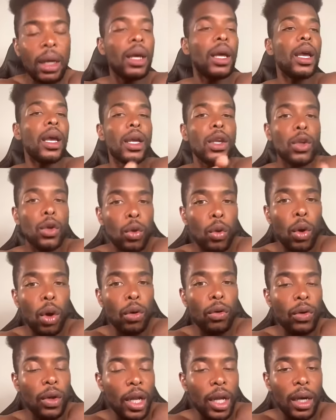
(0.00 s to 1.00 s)
and you
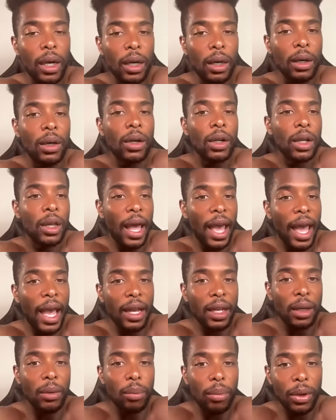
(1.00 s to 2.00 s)
over there
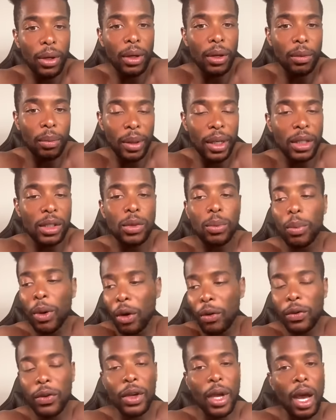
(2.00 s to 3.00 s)
acting buck, bitch,
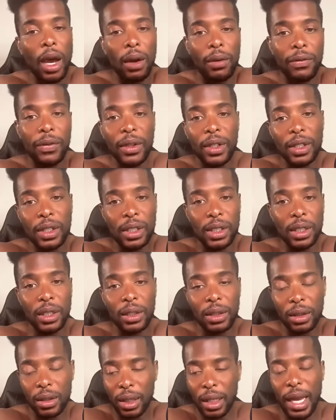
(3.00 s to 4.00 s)
both of y'all finna
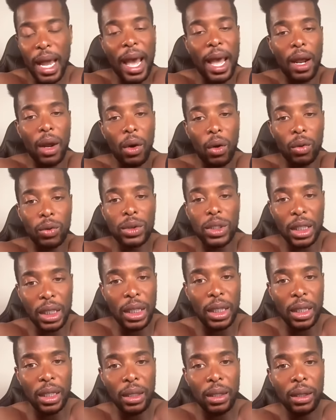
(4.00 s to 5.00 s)
see tonight on
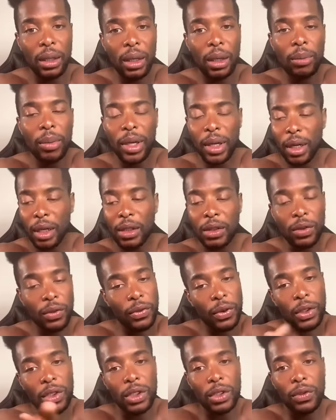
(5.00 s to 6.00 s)
ten. Because,
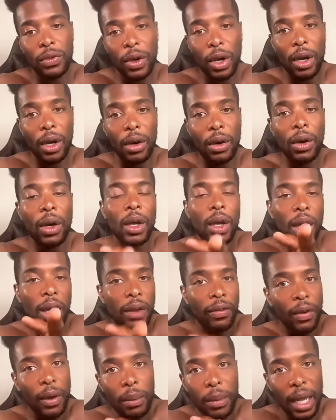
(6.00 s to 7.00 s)
first of all,
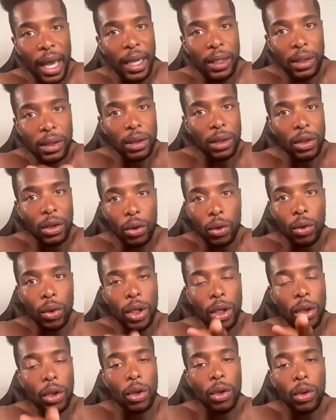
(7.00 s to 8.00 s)
if I'm nice to you
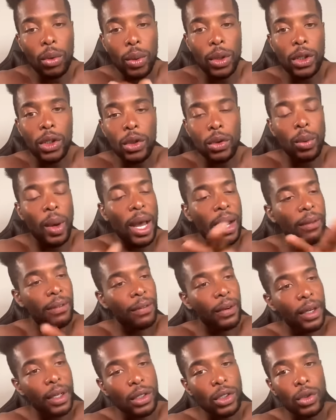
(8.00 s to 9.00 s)
and cool with you, why the
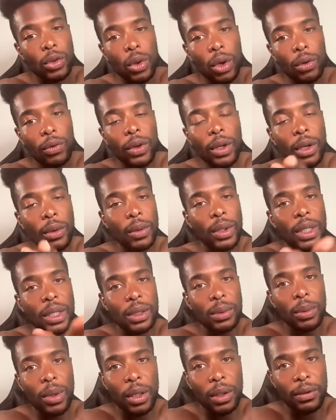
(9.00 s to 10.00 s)
fuck is you over here with this
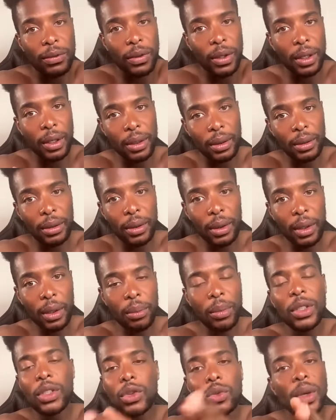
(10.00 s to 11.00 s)
motherfucker?
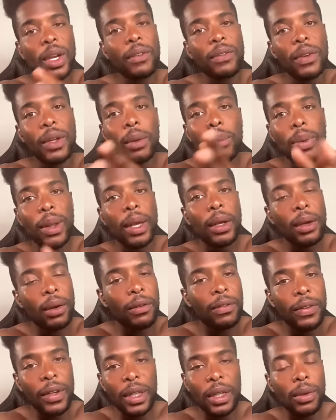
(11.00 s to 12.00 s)
Bitch, you ain't finna play no
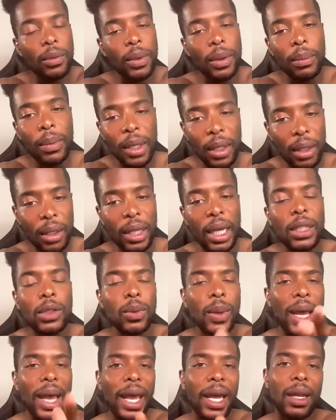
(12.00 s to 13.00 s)
fifty with me. That's
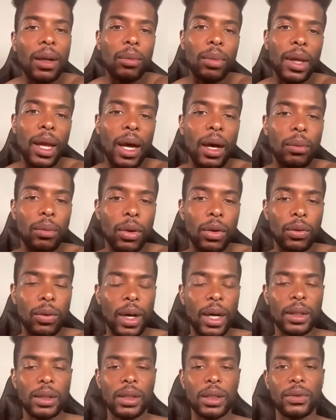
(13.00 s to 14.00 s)
why I had to block Blue
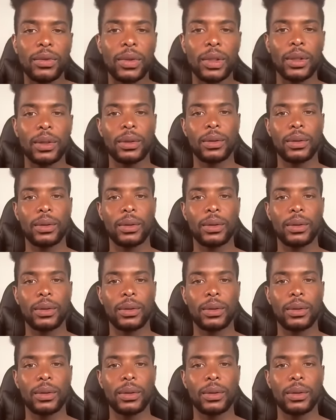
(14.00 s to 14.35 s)
Rock T V.